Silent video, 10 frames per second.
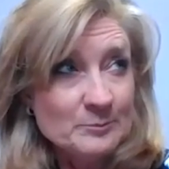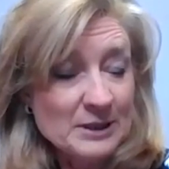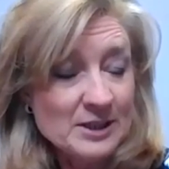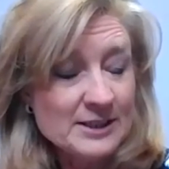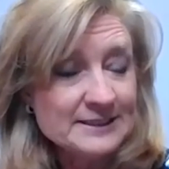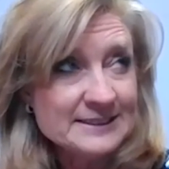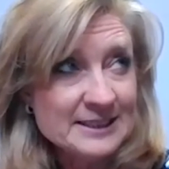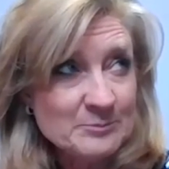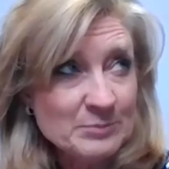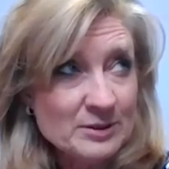behind
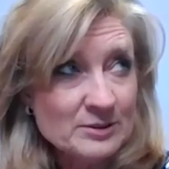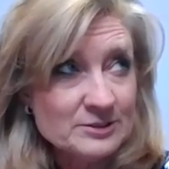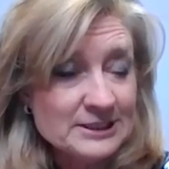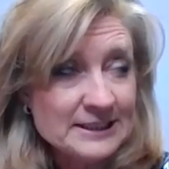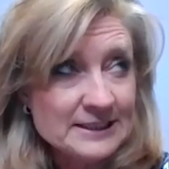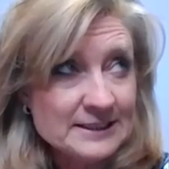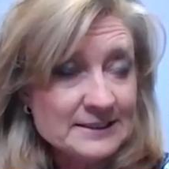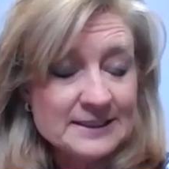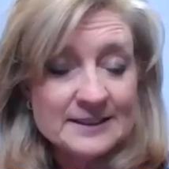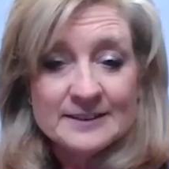Slimpod
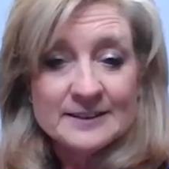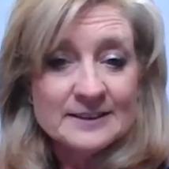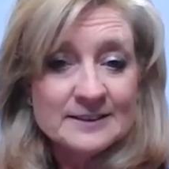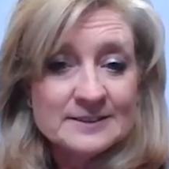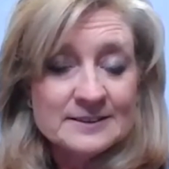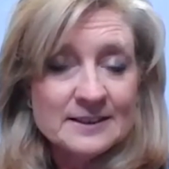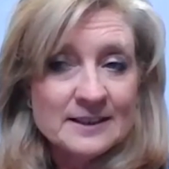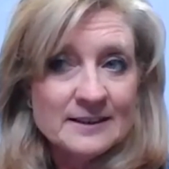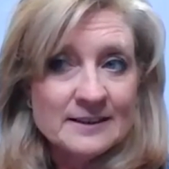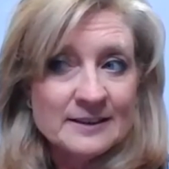is that
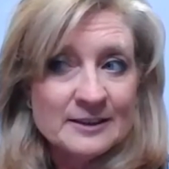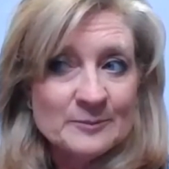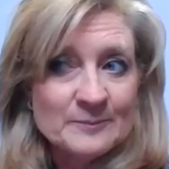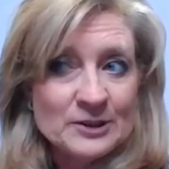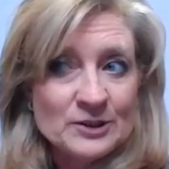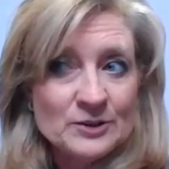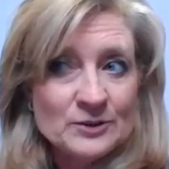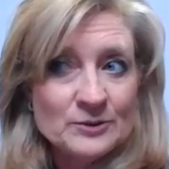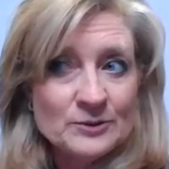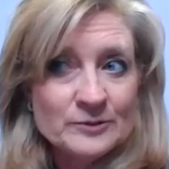
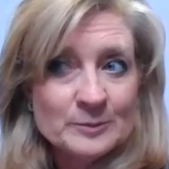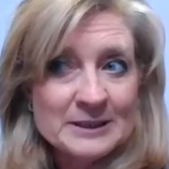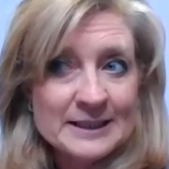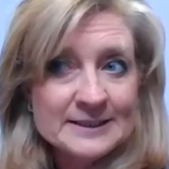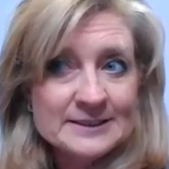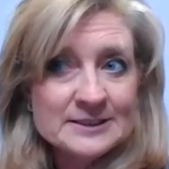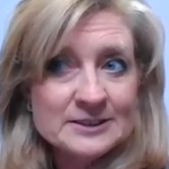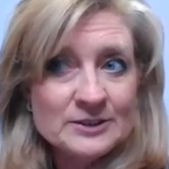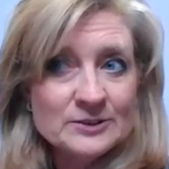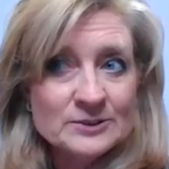you
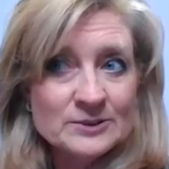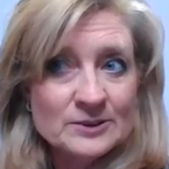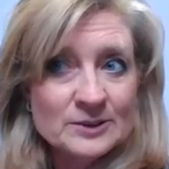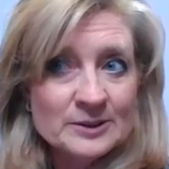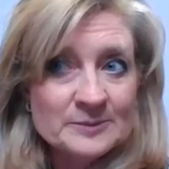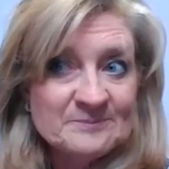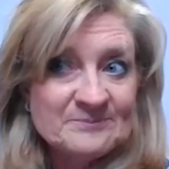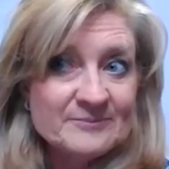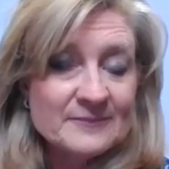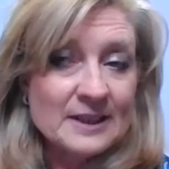replace your
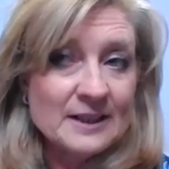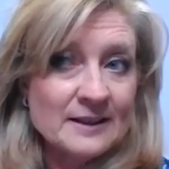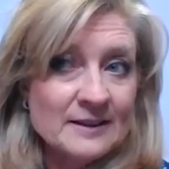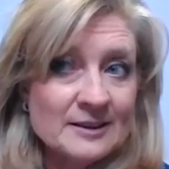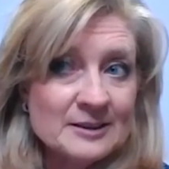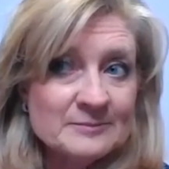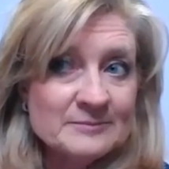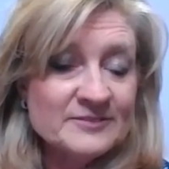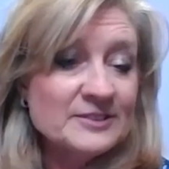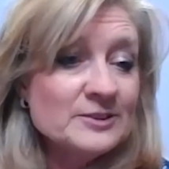
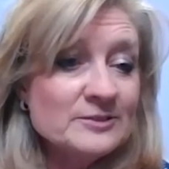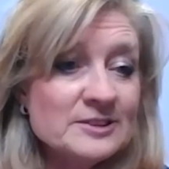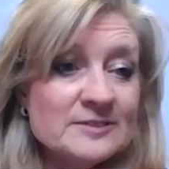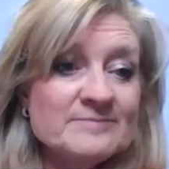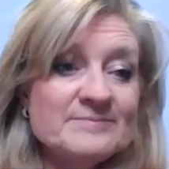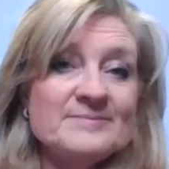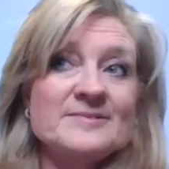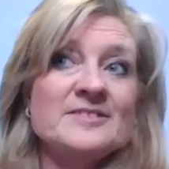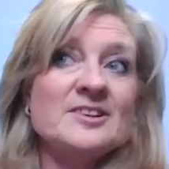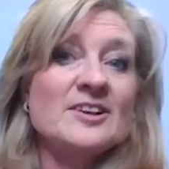food
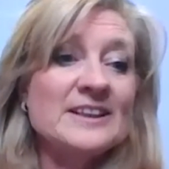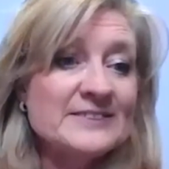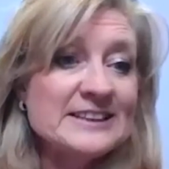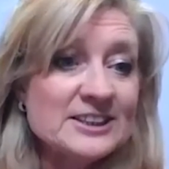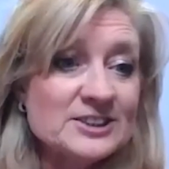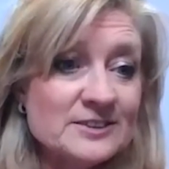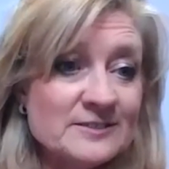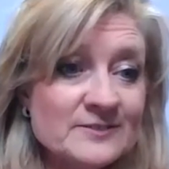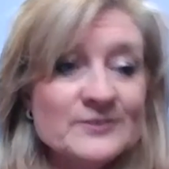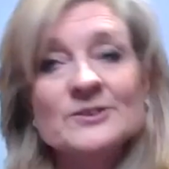kind of
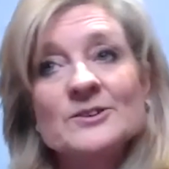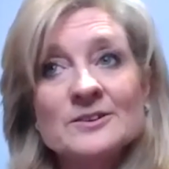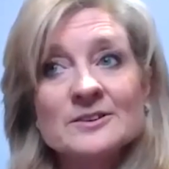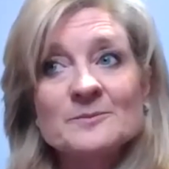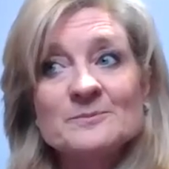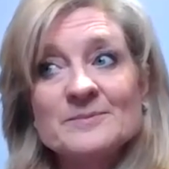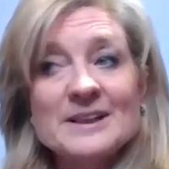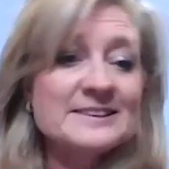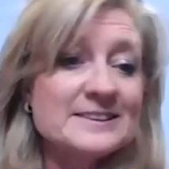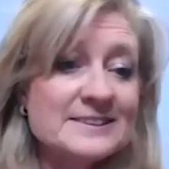addiction for
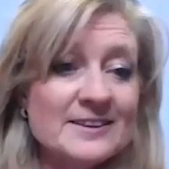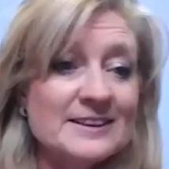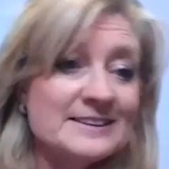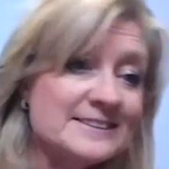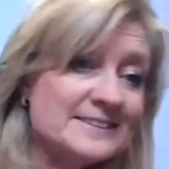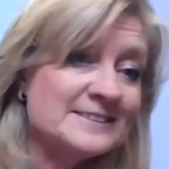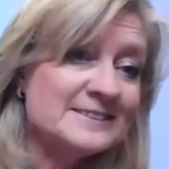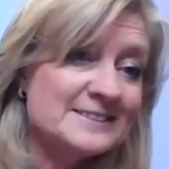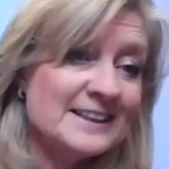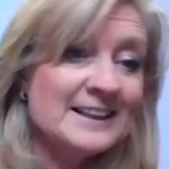exercise
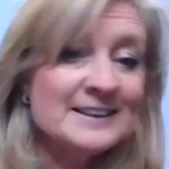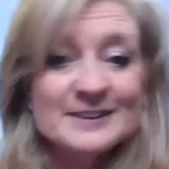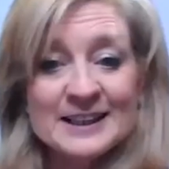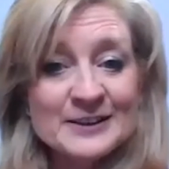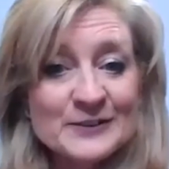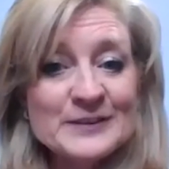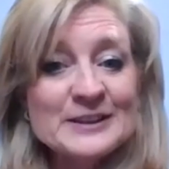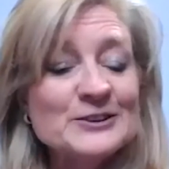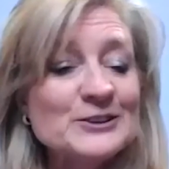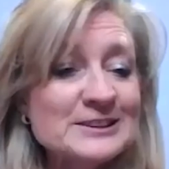and the
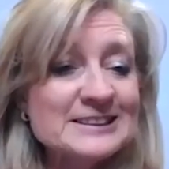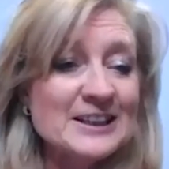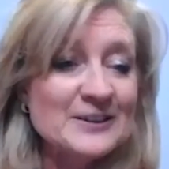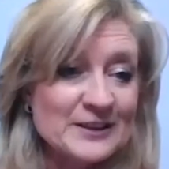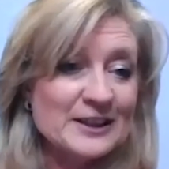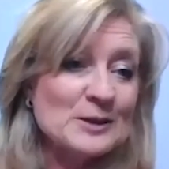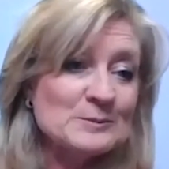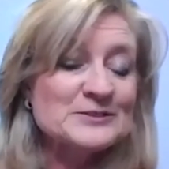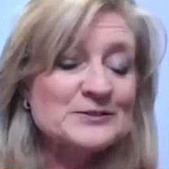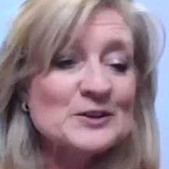feel good stuff that
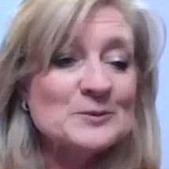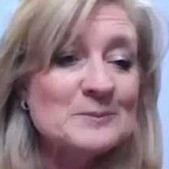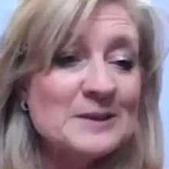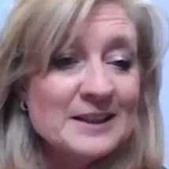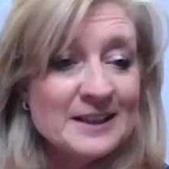comes from